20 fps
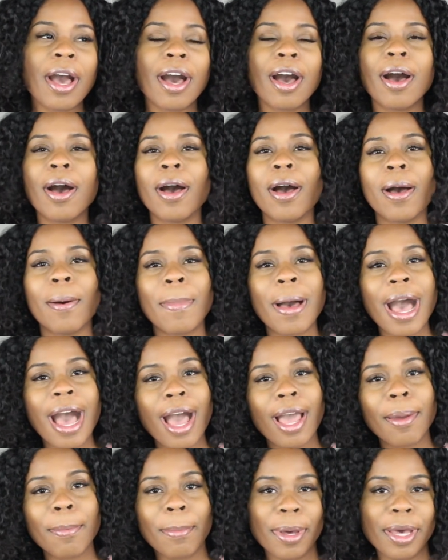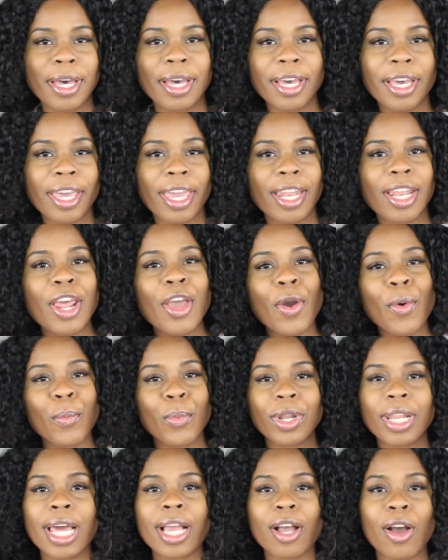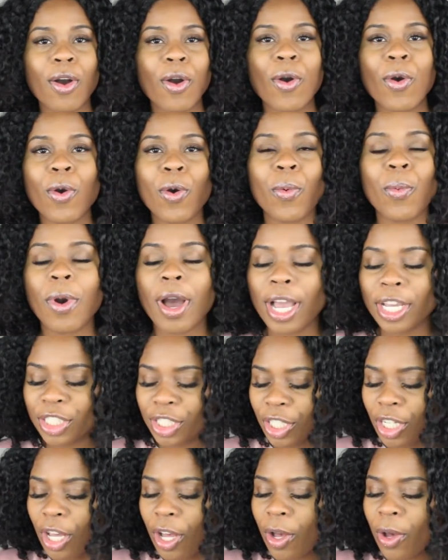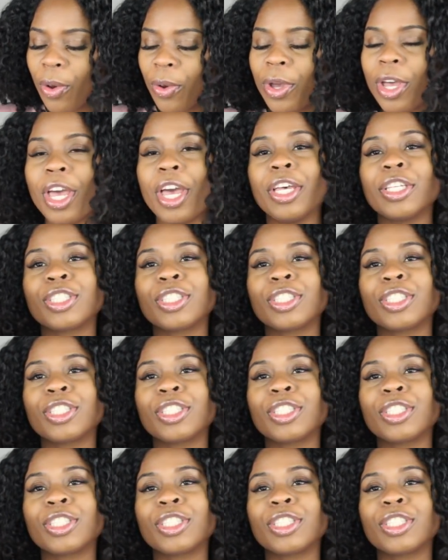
high bun with like an old wash and go.